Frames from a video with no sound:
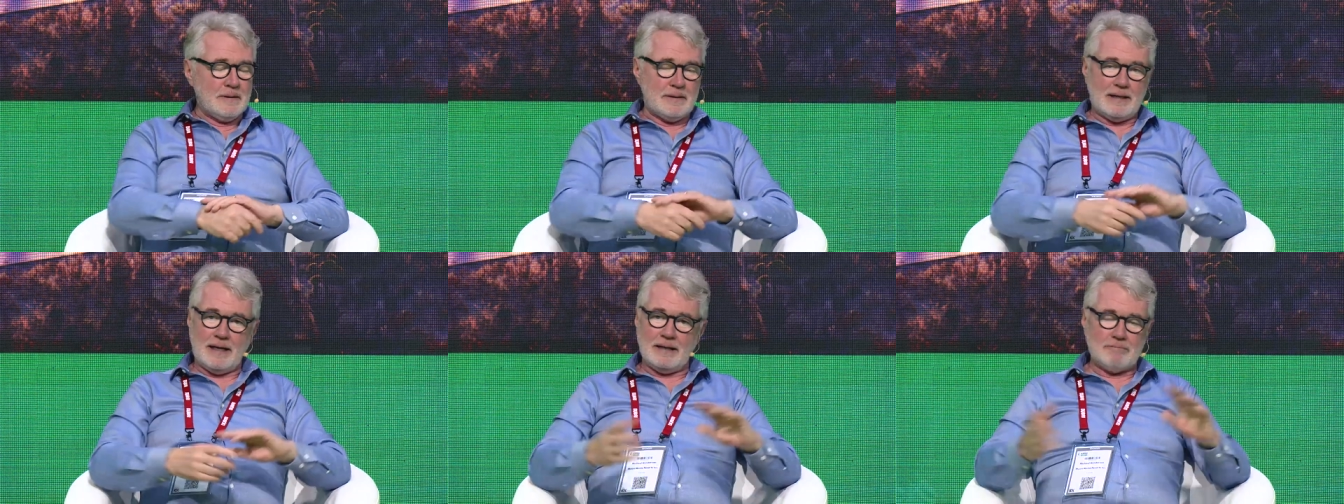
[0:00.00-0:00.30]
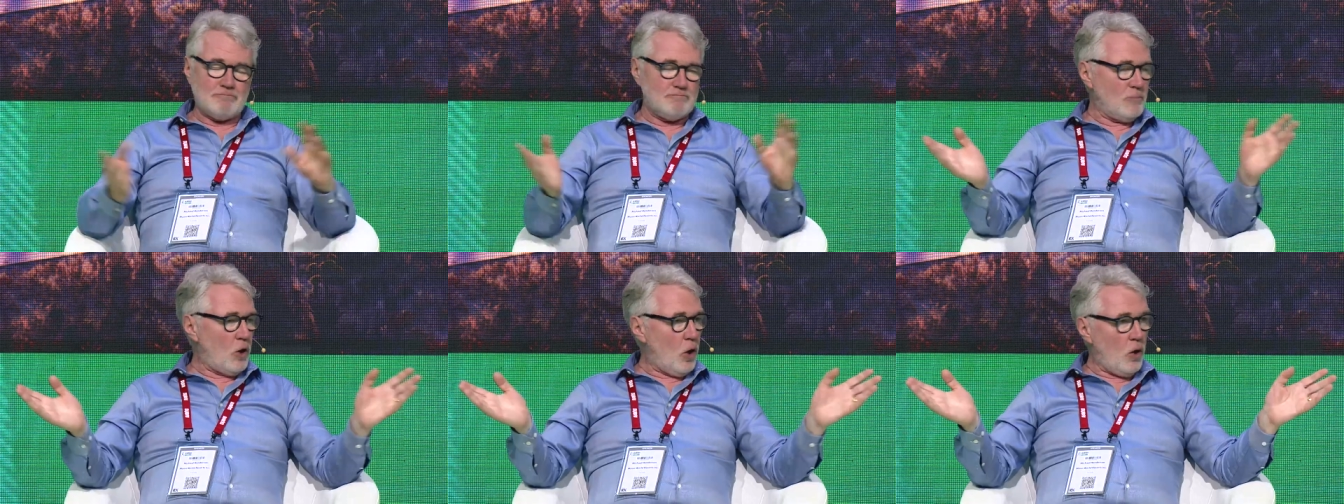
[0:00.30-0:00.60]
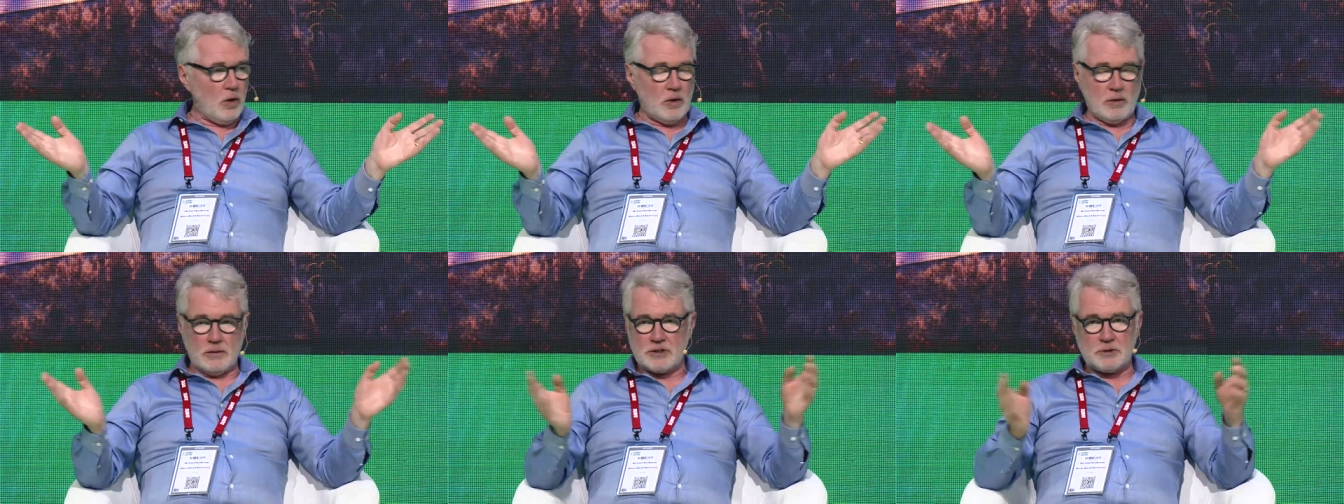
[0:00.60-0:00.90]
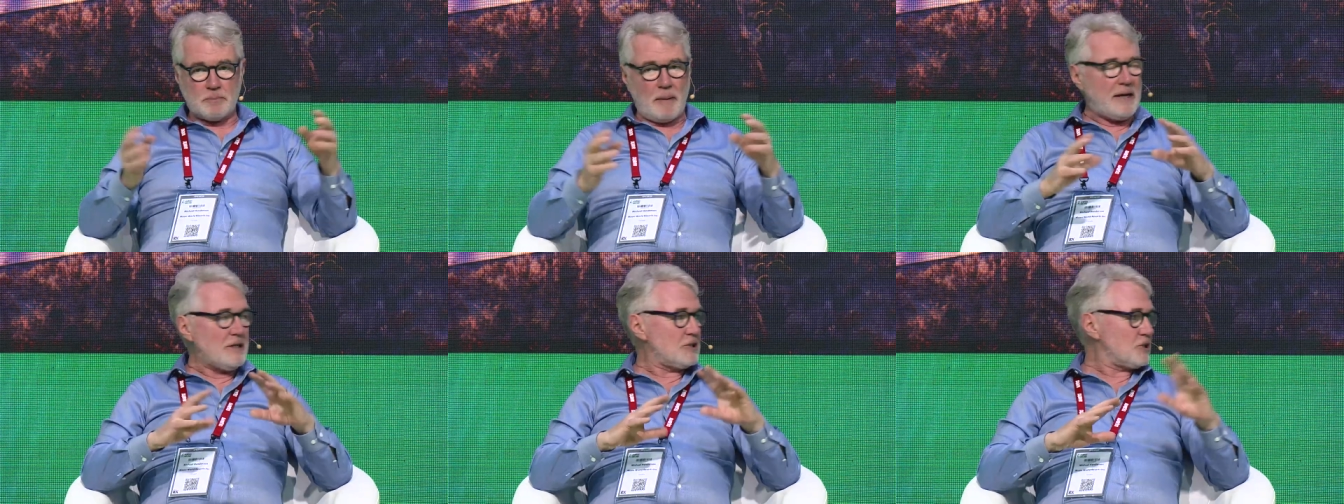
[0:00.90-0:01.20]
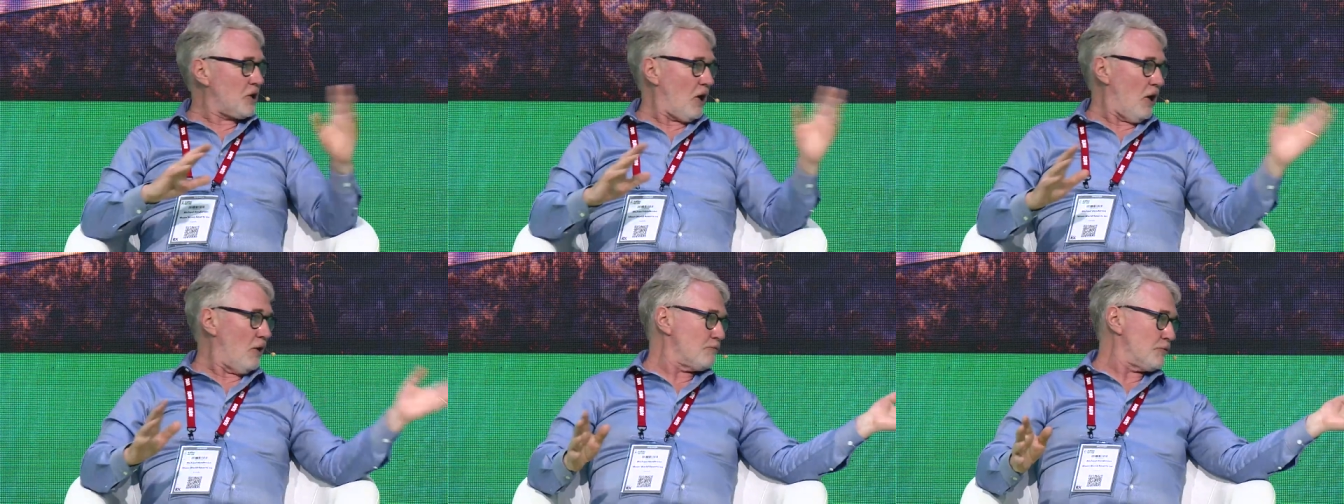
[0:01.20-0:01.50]
uh, all
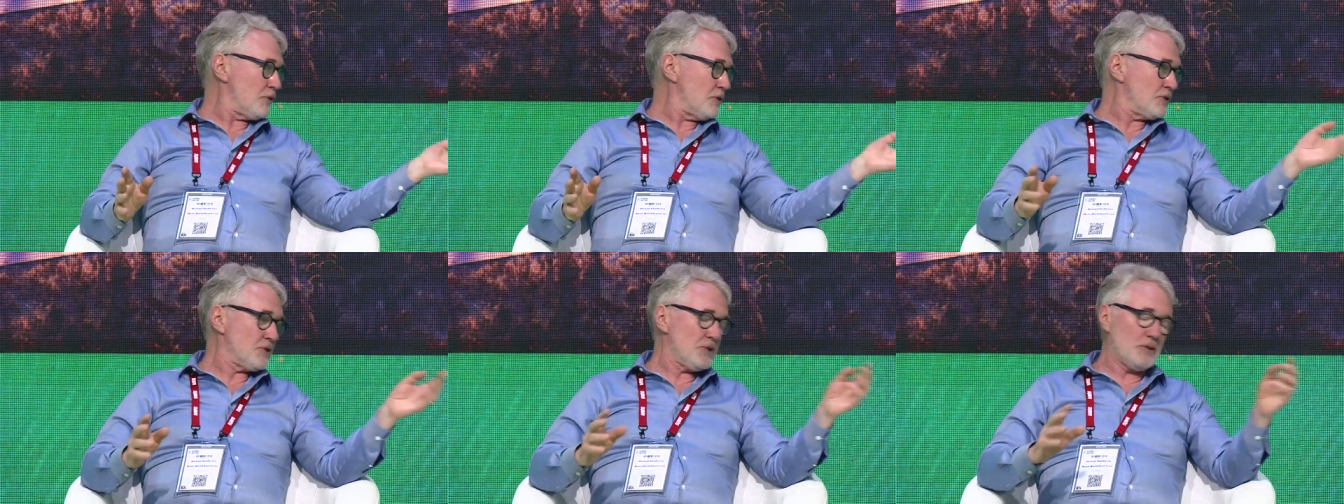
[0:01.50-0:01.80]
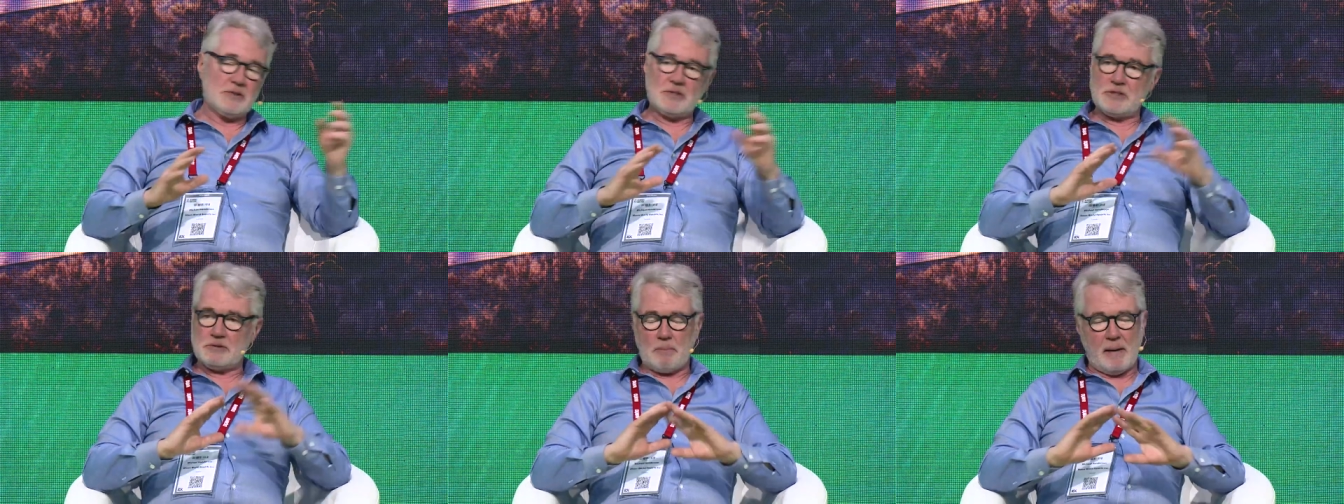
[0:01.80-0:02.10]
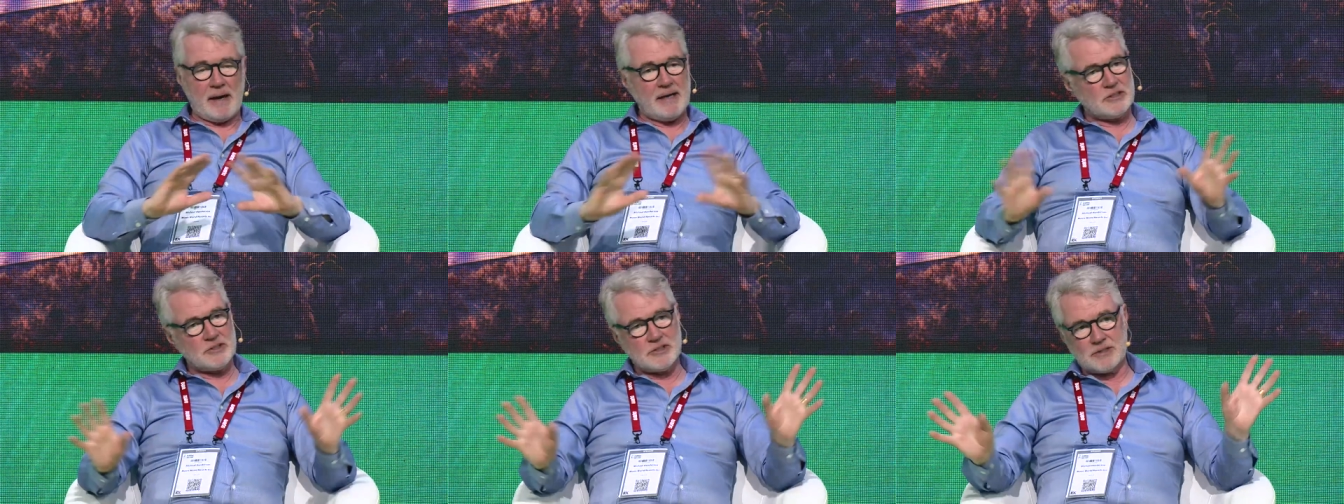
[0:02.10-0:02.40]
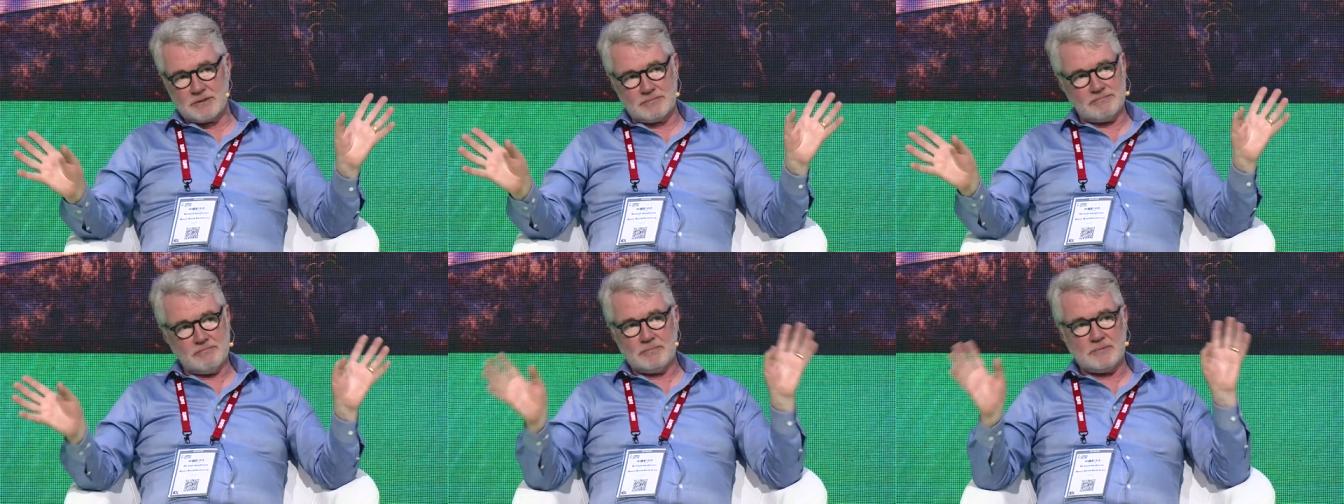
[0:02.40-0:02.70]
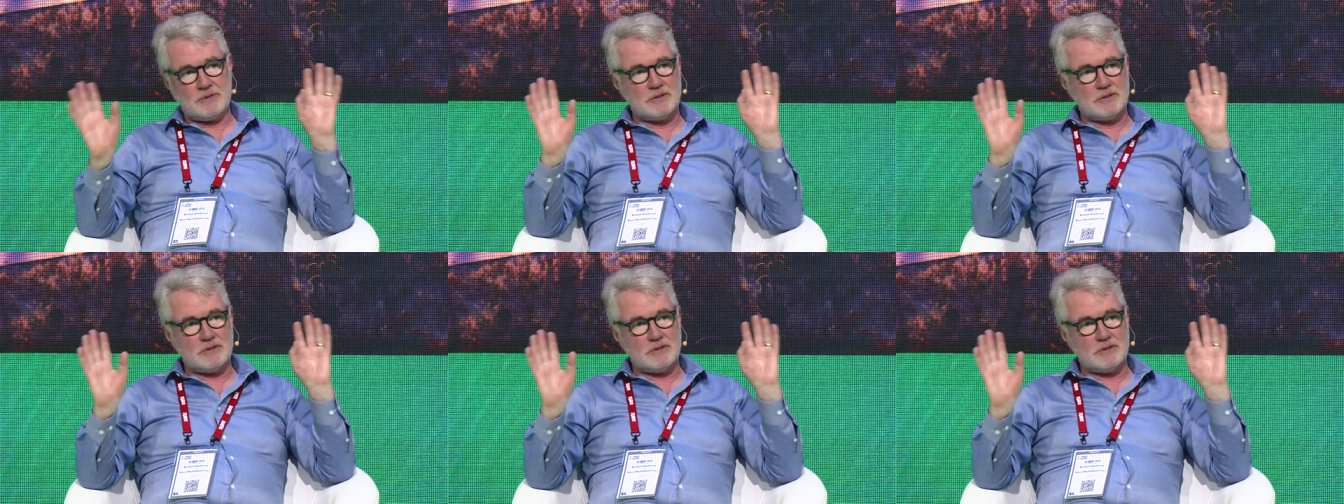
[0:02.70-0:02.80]
space conferences, space